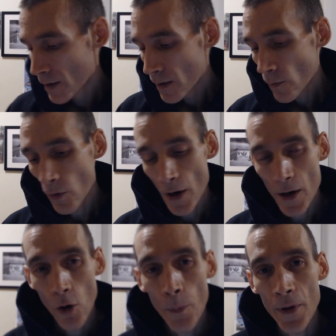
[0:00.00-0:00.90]
When I
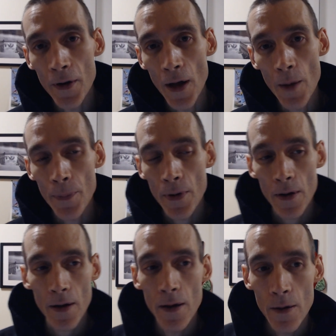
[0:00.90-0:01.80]
opened it up
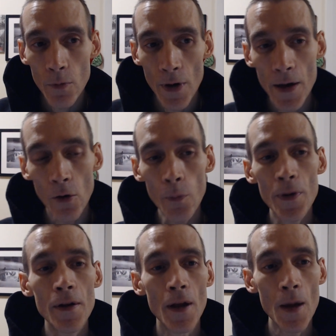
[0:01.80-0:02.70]

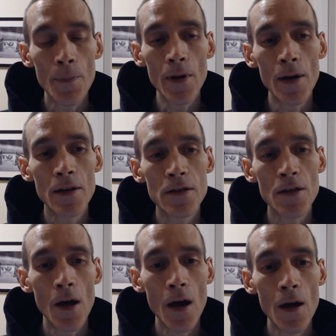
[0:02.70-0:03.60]
and I
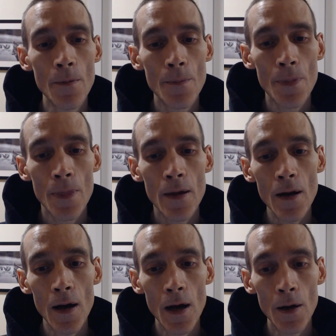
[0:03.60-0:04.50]
saw,
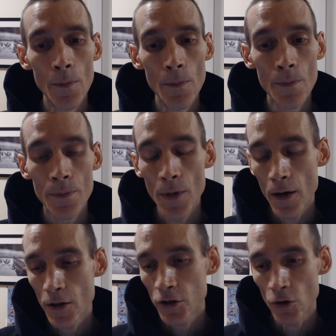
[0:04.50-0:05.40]
I'm
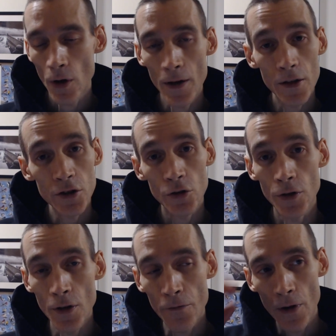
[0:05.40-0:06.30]
gonna show
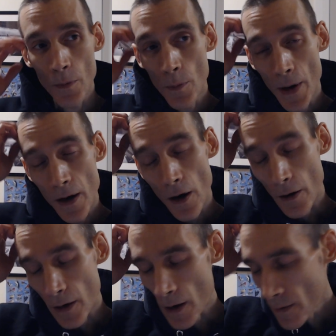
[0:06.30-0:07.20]
you the frame of my car,
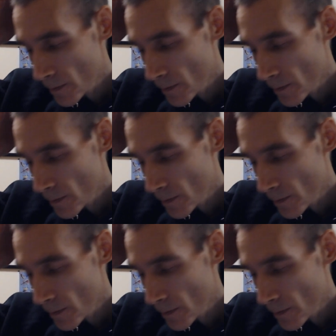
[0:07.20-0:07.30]
okay?